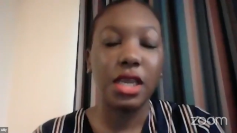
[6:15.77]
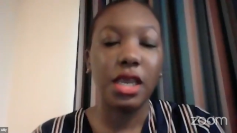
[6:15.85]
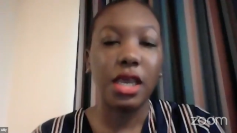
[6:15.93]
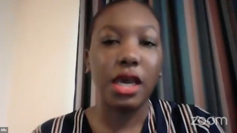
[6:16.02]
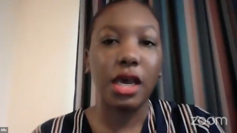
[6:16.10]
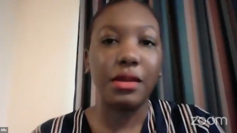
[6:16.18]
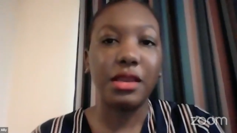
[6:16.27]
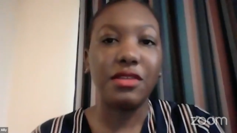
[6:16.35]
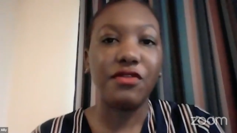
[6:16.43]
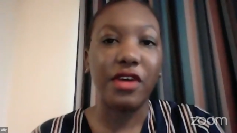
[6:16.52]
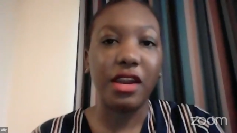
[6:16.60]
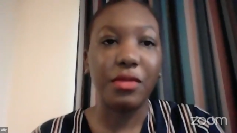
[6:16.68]
in
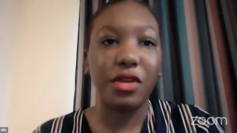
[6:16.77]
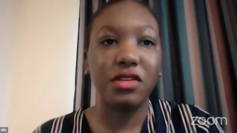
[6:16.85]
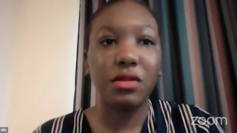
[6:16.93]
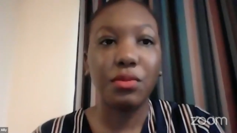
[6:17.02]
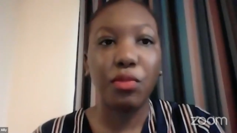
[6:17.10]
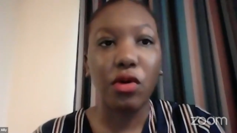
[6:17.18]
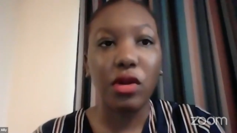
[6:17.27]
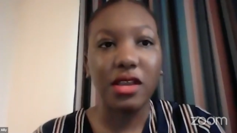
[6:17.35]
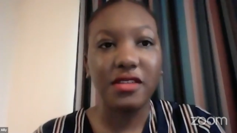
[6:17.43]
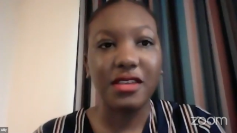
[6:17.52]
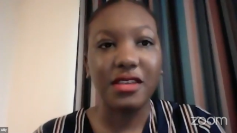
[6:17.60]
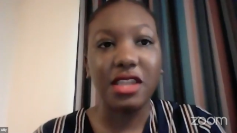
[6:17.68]
environmental
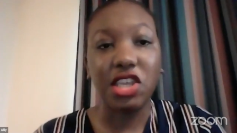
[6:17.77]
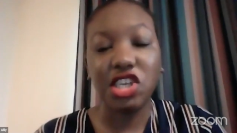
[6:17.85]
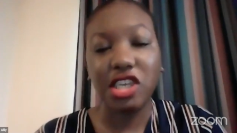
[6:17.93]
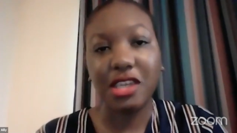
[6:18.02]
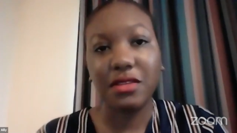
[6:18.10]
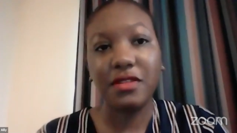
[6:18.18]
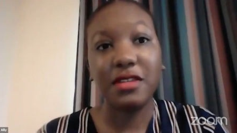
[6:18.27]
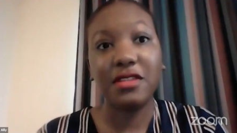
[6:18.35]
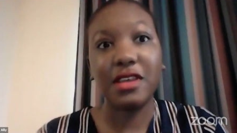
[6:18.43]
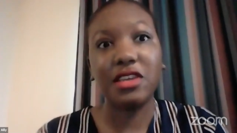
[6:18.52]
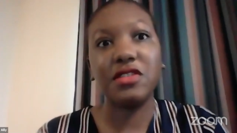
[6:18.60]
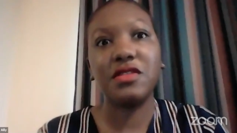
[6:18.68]
policy initiatives
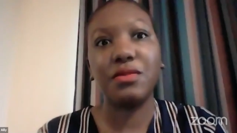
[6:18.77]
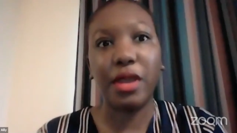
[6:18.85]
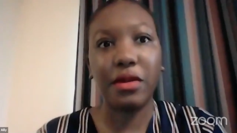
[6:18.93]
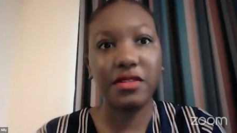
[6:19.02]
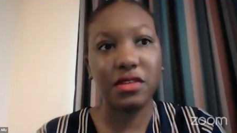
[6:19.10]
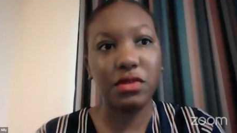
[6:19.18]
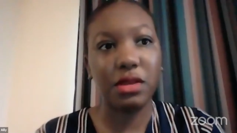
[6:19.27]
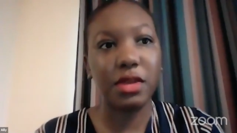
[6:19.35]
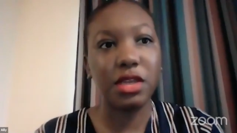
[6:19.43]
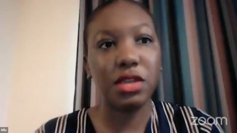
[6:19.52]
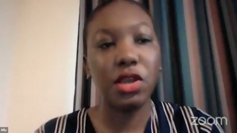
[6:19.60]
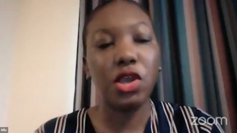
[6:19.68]
such as the Paris
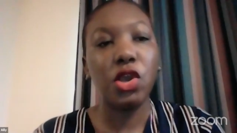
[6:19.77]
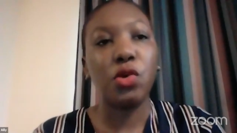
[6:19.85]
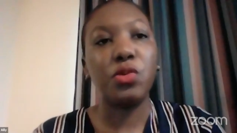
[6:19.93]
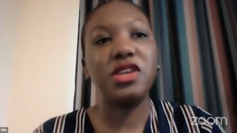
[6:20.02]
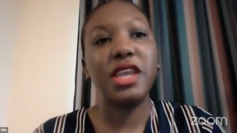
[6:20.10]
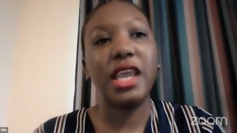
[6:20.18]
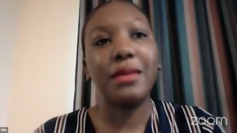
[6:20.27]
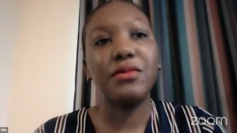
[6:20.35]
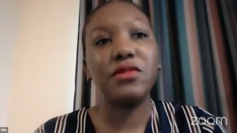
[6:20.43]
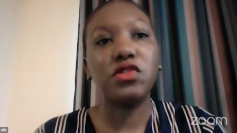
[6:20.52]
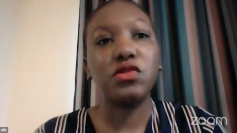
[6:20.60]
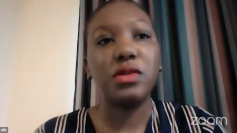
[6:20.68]
Agreement, which
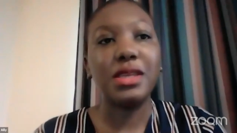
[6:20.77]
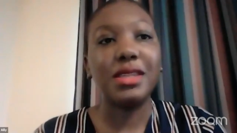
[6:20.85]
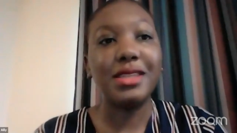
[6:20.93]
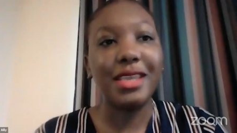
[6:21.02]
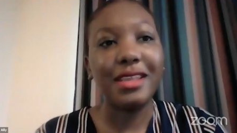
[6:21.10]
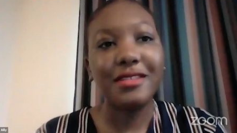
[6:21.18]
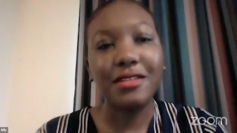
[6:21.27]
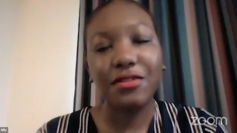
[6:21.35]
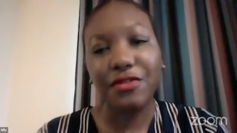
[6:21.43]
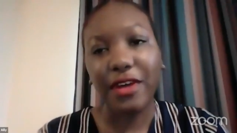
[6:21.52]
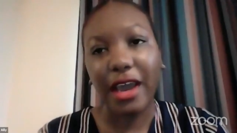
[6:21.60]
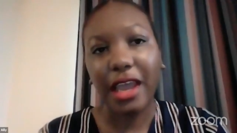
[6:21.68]
aims to
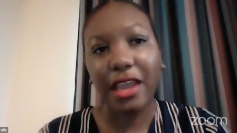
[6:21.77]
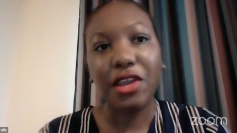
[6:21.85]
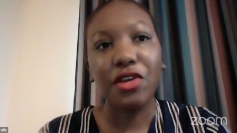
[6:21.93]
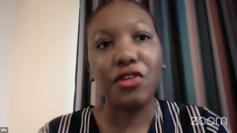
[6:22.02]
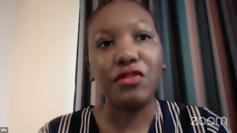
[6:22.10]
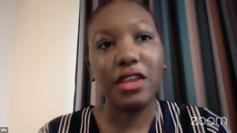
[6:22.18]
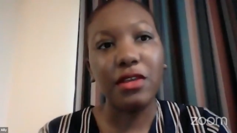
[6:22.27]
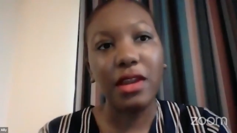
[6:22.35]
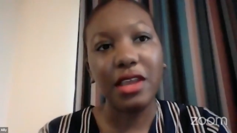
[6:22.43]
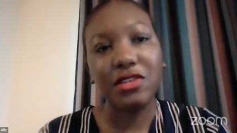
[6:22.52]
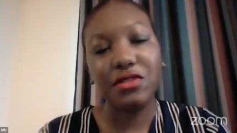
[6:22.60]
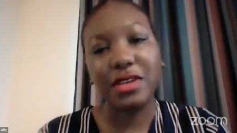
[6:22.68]
intensify
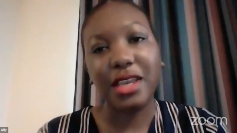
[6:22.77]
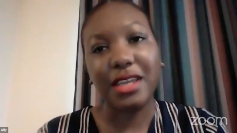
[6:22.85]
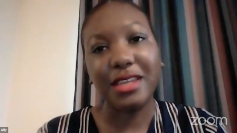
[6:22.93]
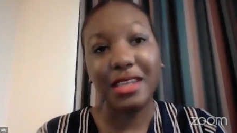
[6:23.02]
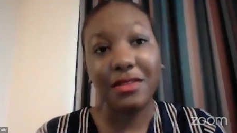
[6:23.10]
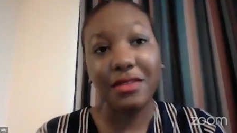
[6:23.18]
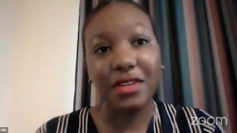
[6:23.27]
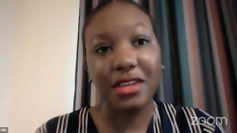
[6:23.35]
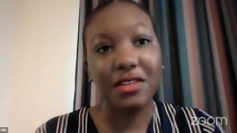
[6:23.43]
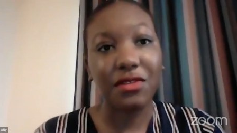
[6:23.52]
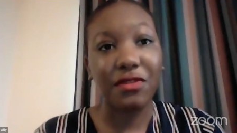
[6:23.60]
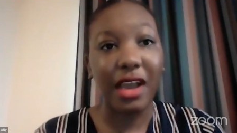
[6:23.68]
regulatory activities
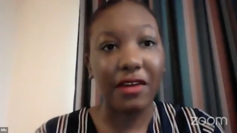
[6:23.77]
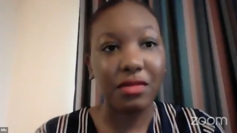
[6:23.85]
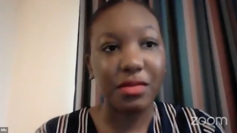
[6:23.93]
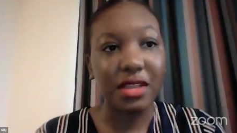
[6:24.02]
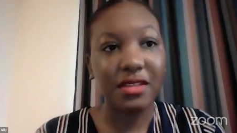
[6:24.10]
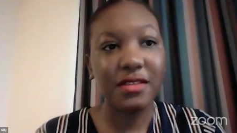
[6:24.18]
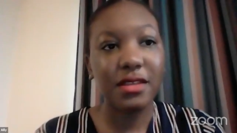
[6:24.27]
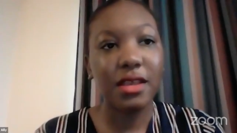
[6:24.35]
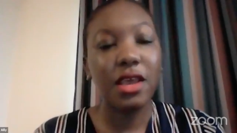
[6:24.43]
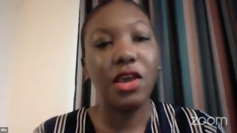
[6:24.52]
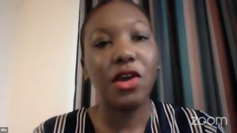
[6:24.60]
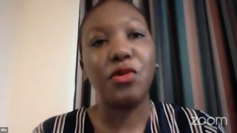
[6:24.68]
of governments
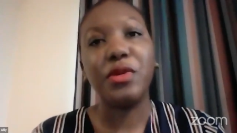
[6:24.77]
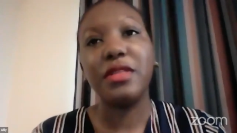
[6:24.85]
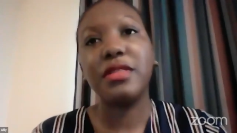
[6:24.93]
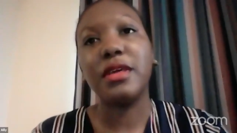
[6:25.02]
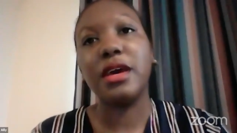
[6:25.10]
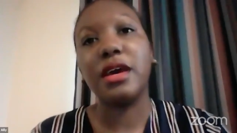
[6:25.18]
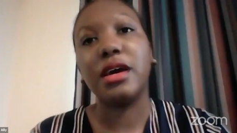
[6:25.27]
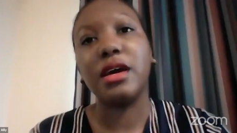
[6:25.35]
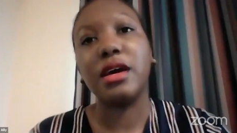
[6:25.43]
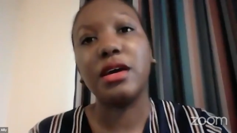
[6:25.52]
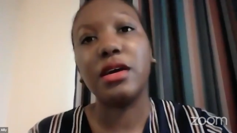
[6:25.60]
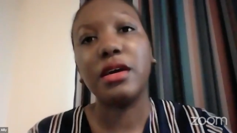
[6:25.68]
with
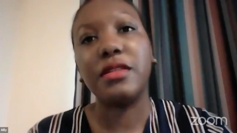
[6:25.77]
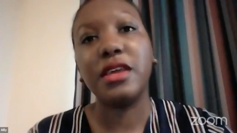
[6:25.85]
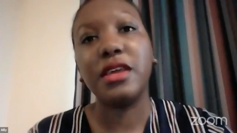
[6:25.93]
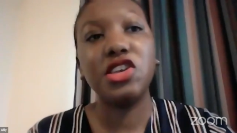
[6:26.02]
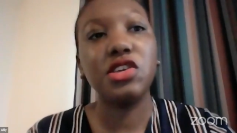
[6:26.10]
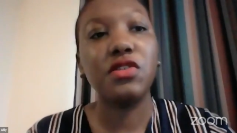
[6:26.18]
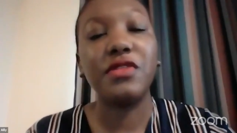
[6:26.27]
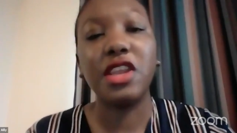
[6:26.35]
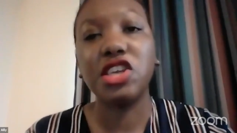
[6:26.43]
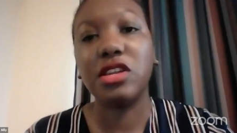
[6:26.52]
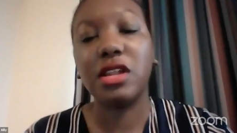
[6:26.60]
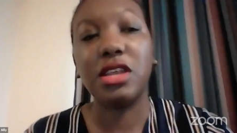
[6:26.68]
the addition of
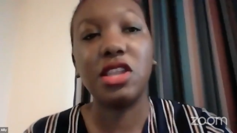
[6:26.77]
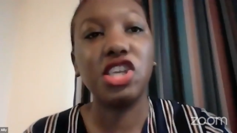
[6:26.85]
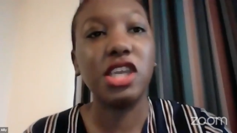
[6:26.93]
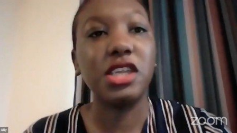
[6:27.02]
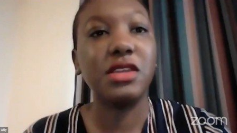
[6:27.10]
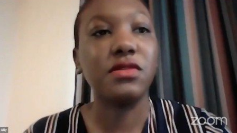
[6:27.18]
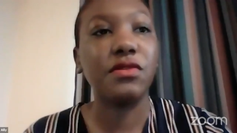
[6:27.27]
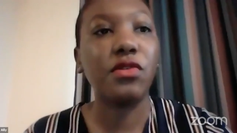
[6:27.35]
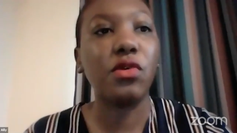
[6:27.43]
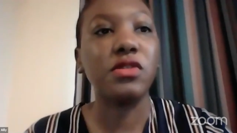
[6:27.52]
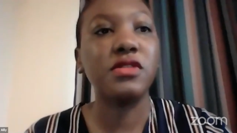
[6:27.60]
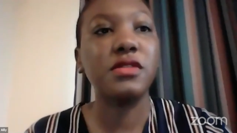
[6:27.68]
national initiatives, of
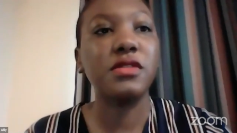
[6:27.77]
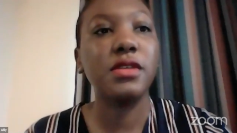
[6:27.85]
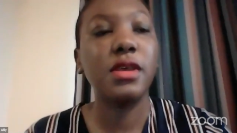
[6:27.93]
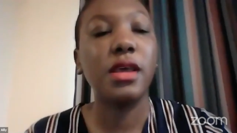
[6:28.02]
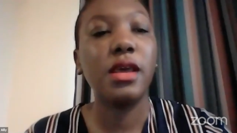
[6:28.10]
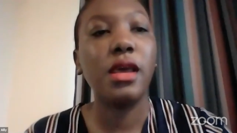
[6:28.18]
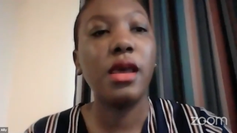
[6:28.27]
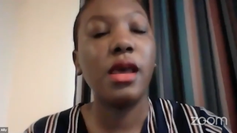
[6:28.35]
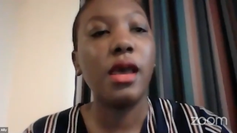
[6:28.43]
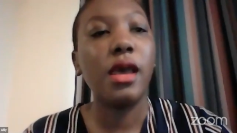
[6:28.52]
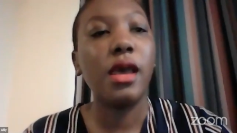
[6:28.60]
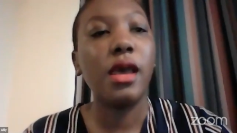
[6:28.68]
course.
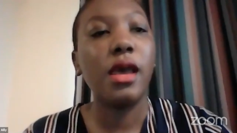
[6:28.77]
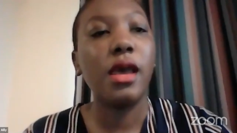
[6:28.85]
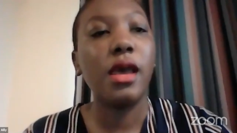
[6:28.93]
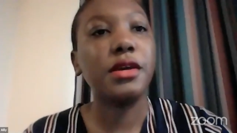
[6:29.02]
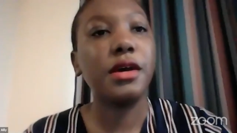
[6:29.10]
And